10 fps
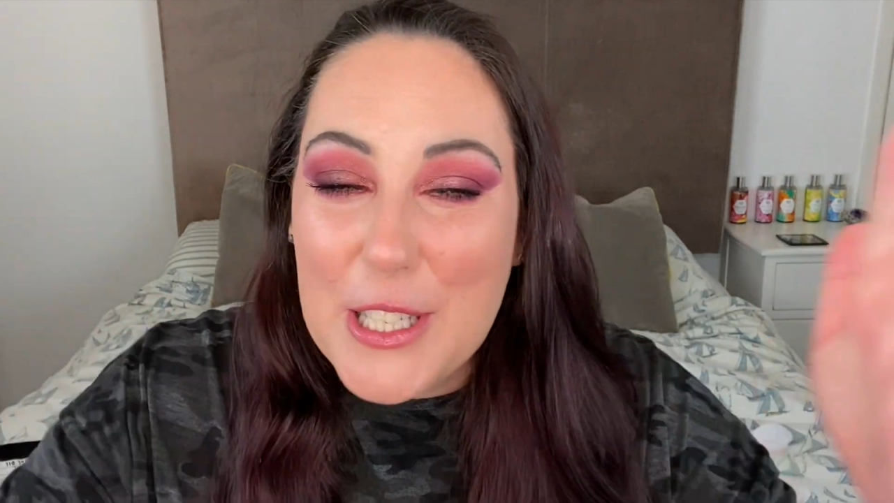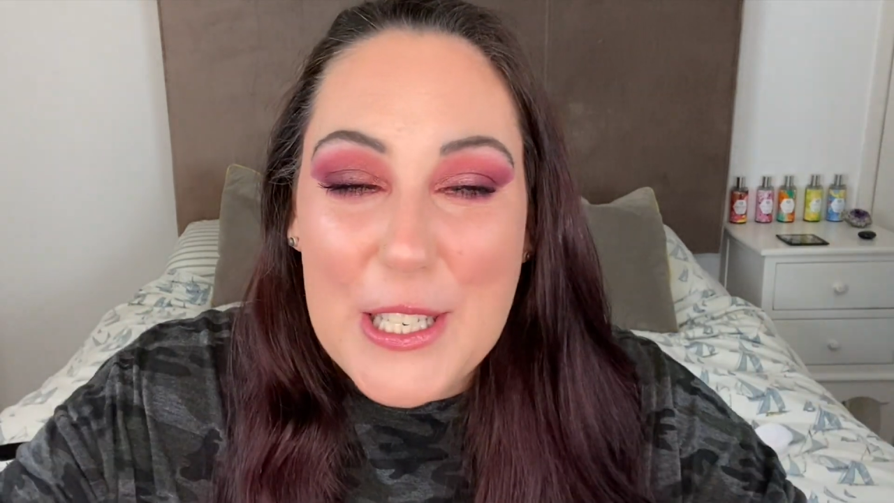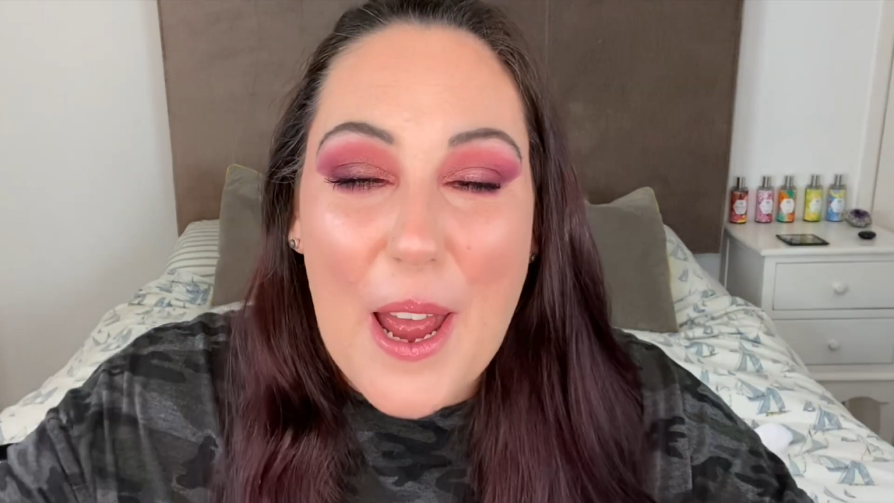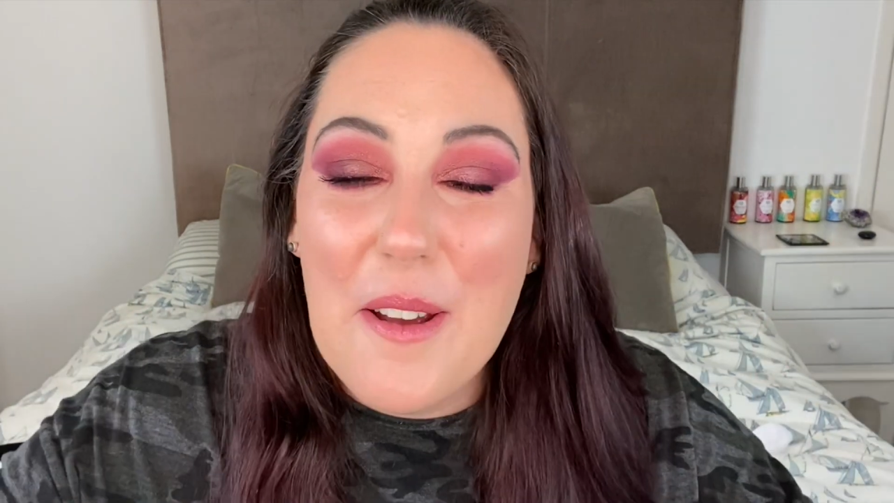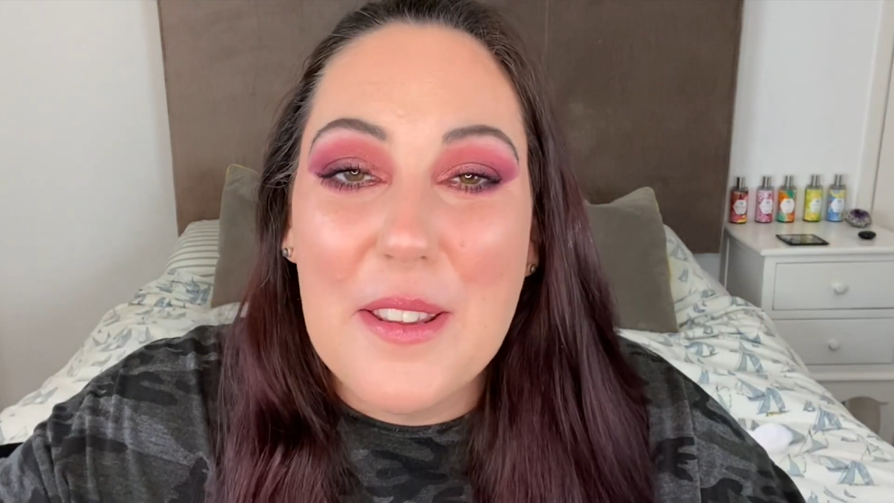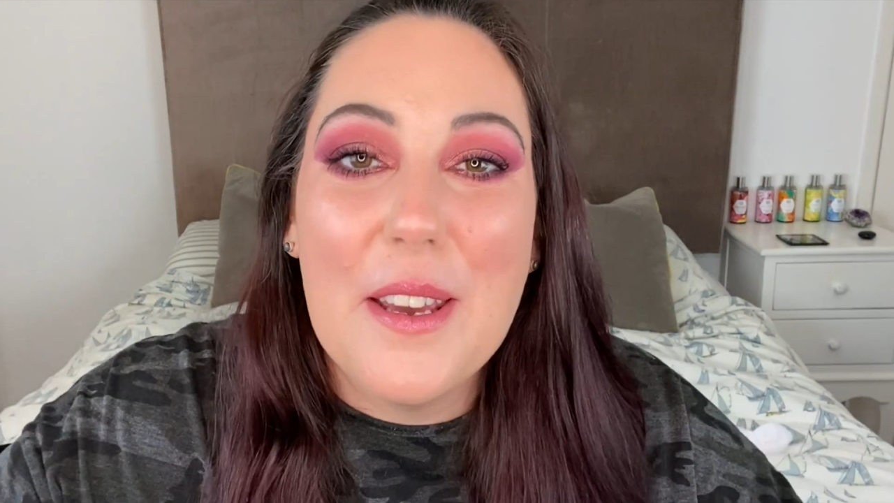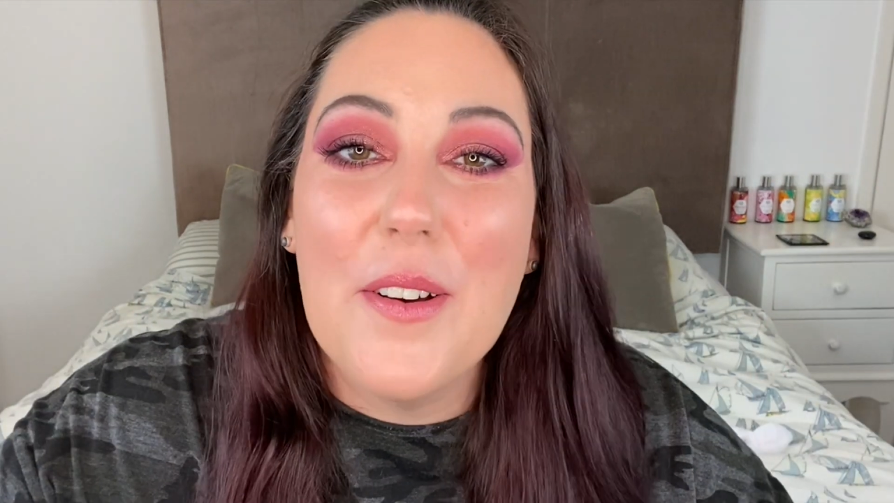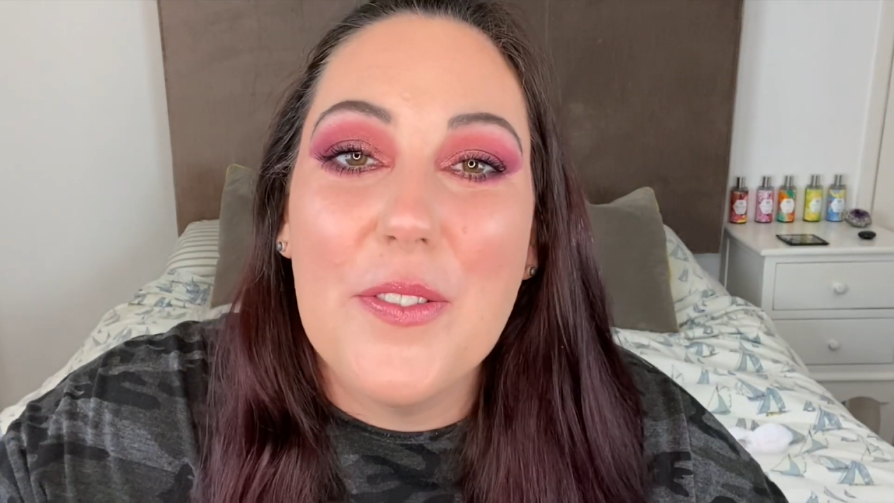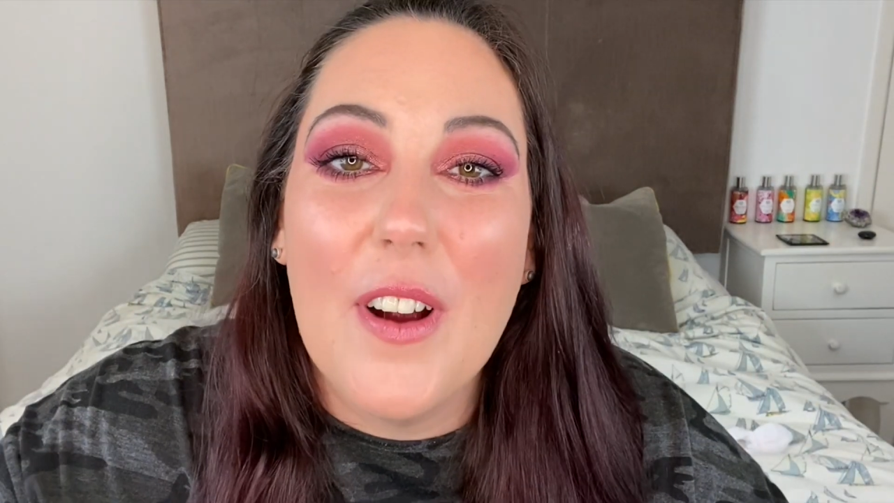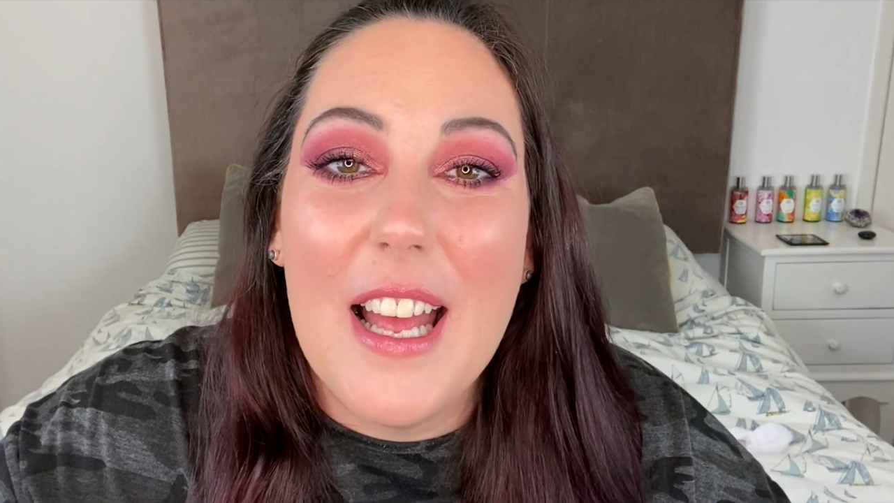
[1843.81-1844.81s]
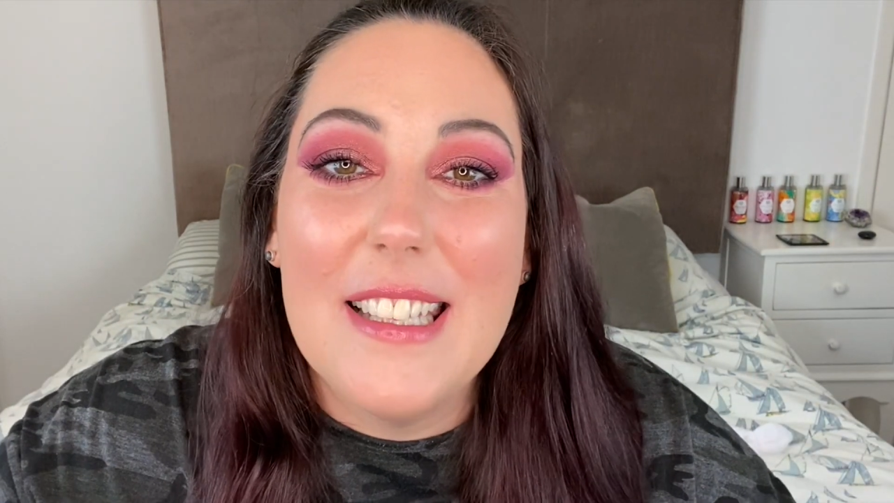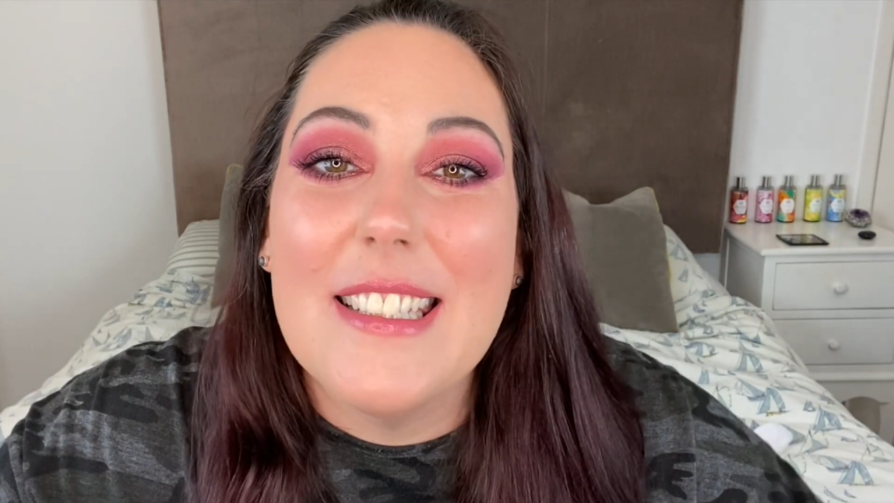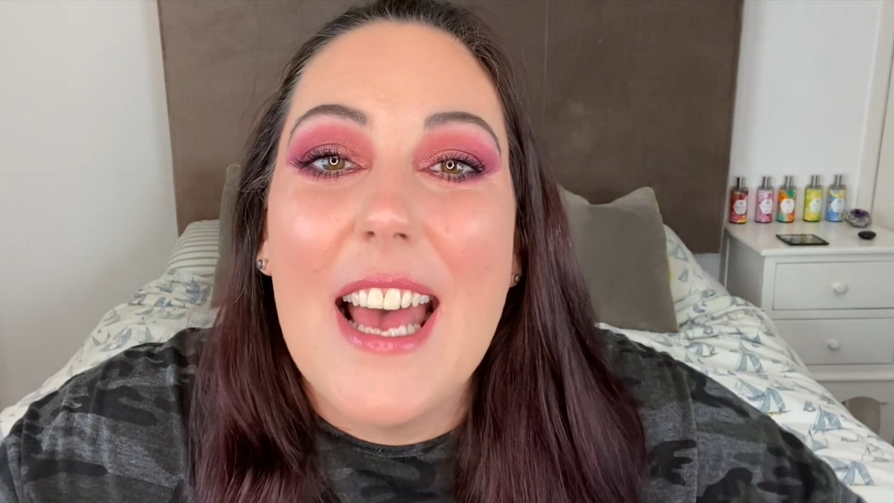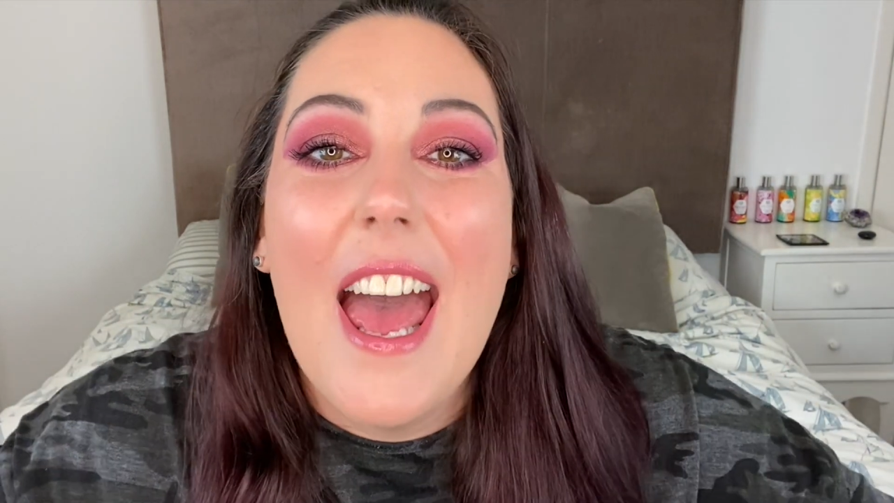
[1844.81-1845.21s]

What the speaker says: share it with your friends